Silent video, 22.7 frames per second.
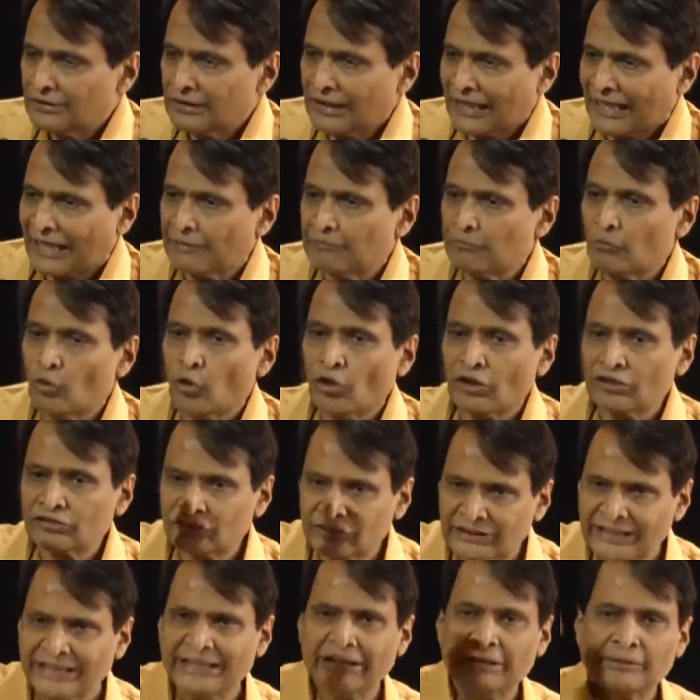And more
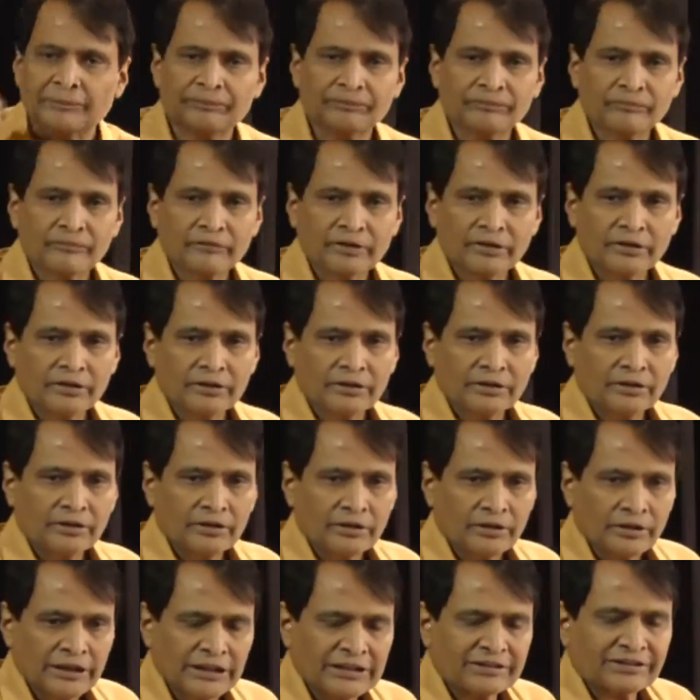still
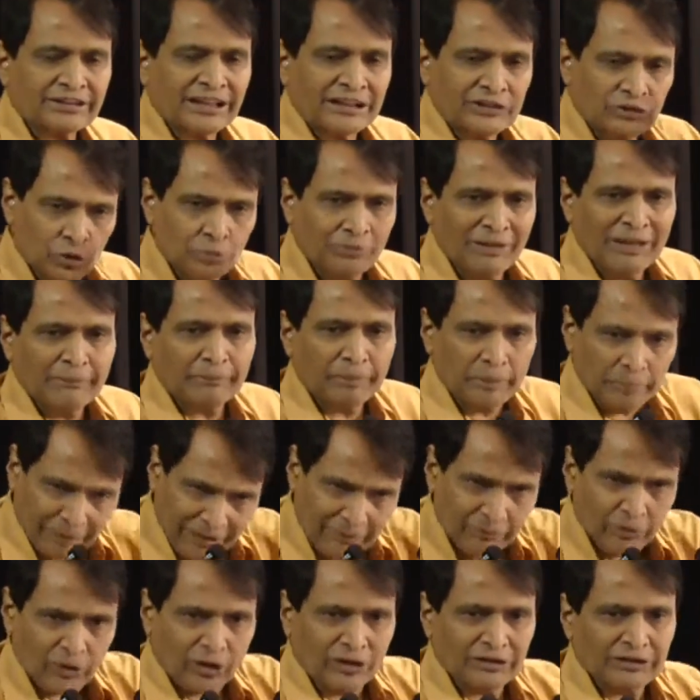is consumed by people
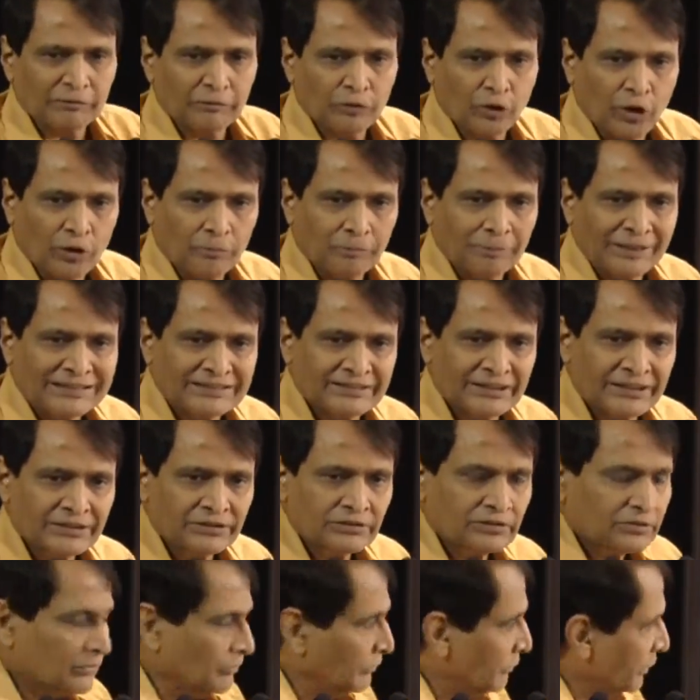because of lower prices.
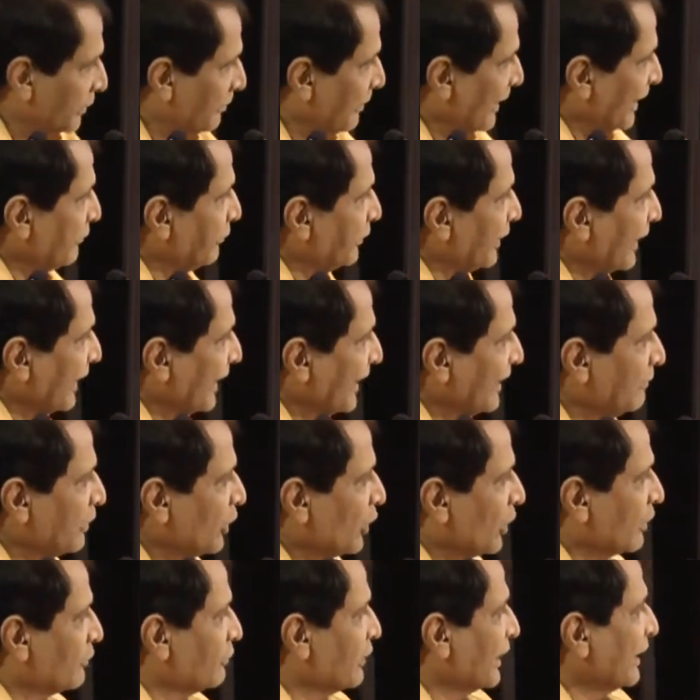We benefit again
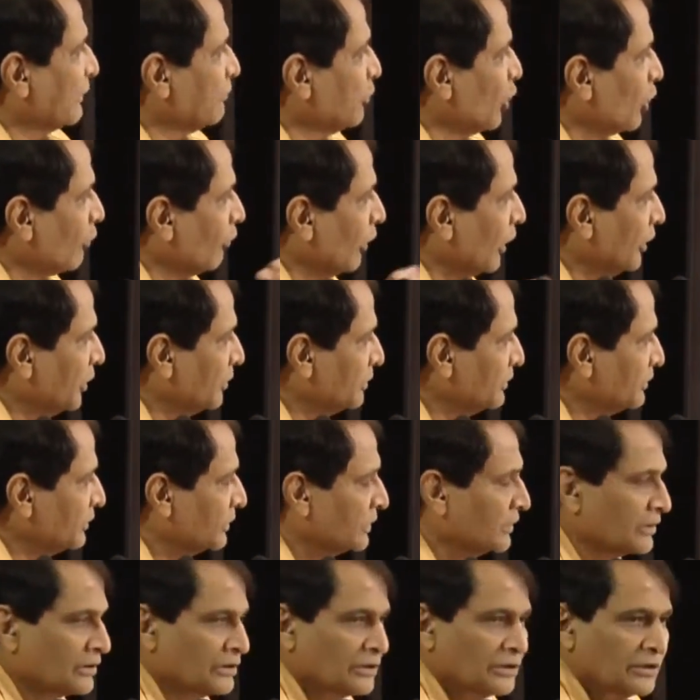because we get more volumes.
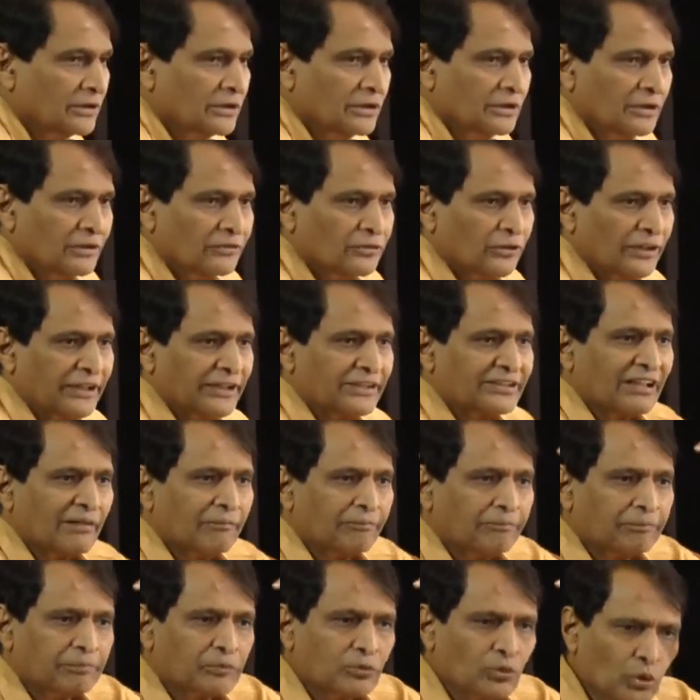So it's a
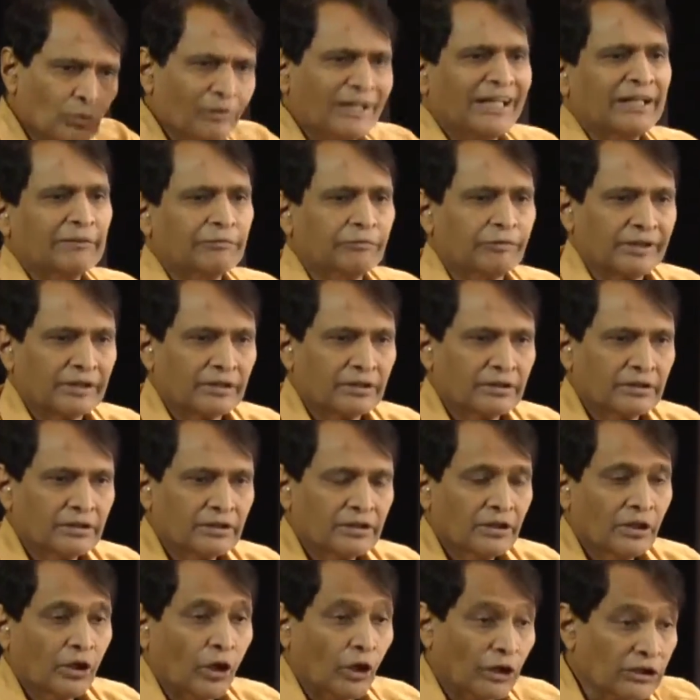two-way.
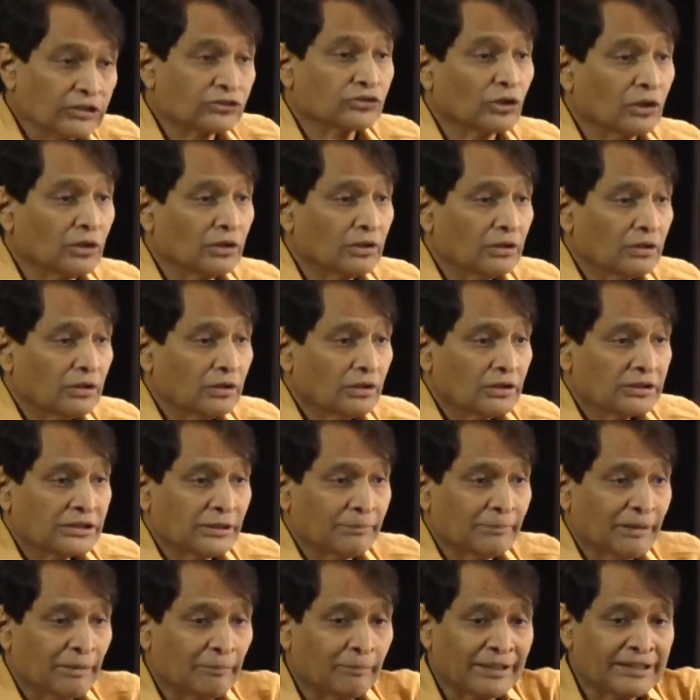Also, the
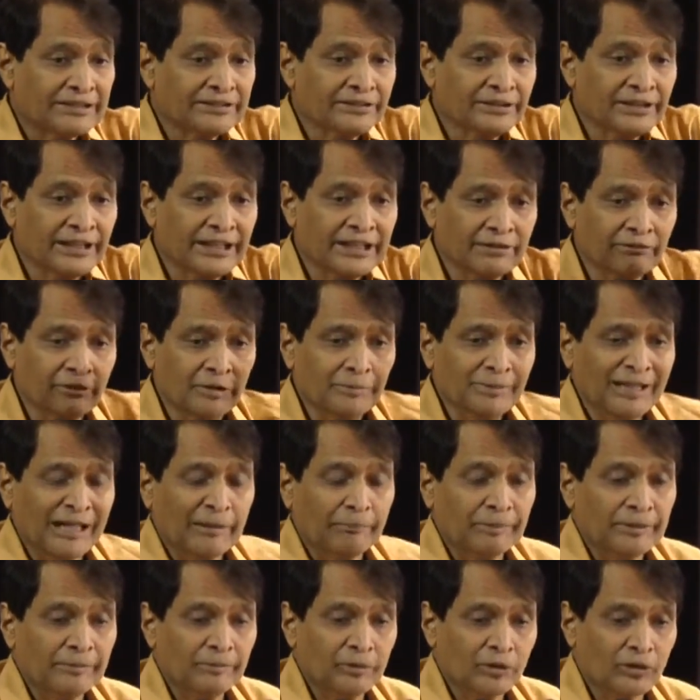member engineering will be
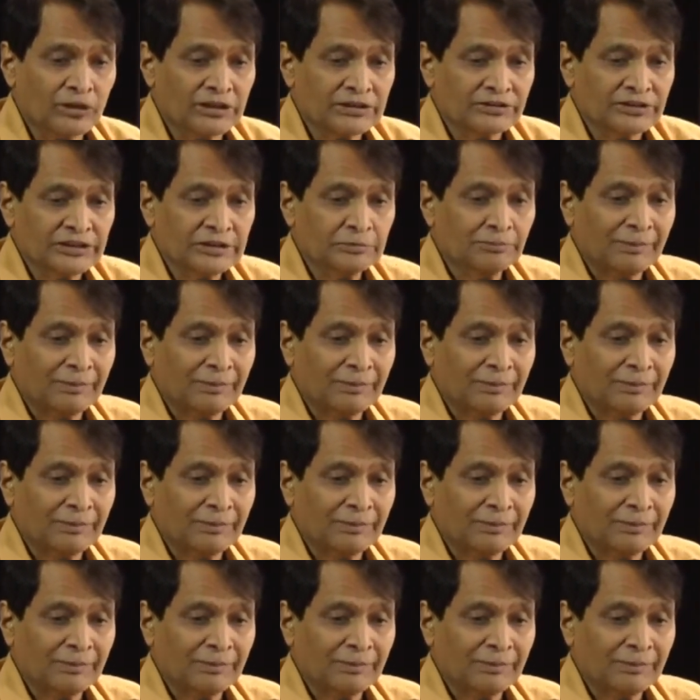happy because he's